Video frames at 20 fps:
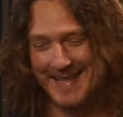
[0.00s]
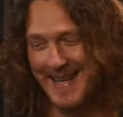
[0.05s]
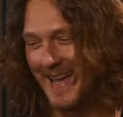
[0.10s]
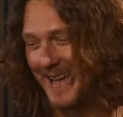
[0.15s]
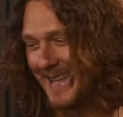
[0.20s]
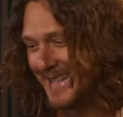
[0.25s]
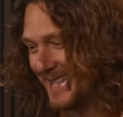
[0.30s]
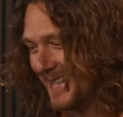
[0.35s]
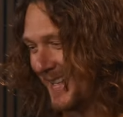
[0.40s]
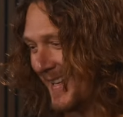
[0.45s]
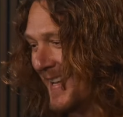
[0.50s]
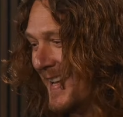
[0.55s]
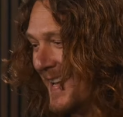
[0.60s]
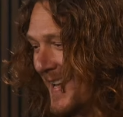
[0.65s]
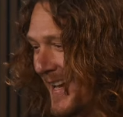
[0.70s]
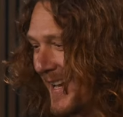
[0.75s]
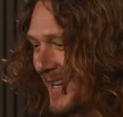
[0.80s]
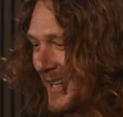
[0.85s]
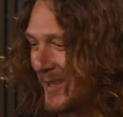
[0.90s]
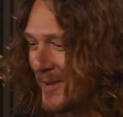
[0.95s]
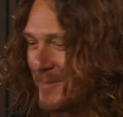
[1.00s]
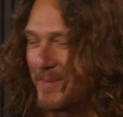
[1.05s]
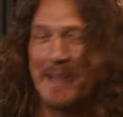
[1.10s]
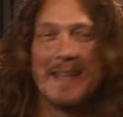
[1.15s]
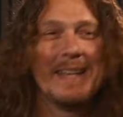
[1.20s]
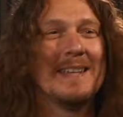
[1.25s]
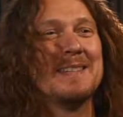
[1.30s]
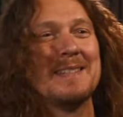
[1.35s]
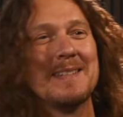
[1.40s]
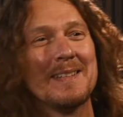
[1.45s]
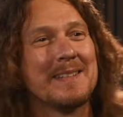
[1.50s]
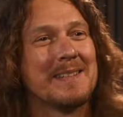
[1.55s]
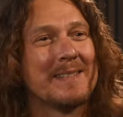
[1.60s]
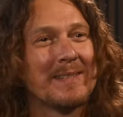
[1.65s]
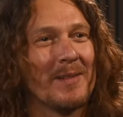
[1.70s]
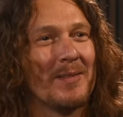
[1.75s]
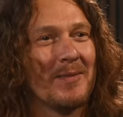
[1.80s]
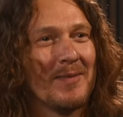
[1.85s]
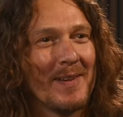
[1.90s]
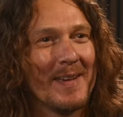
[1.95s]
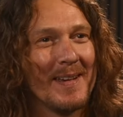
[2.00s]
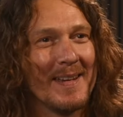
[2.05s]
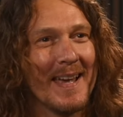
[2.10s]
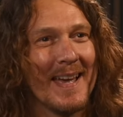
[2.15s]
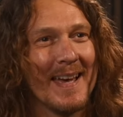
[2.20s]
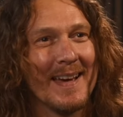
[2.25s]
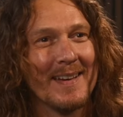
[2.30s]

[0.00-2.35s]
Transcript: yes, a, a, little bit easier to sort of fit in your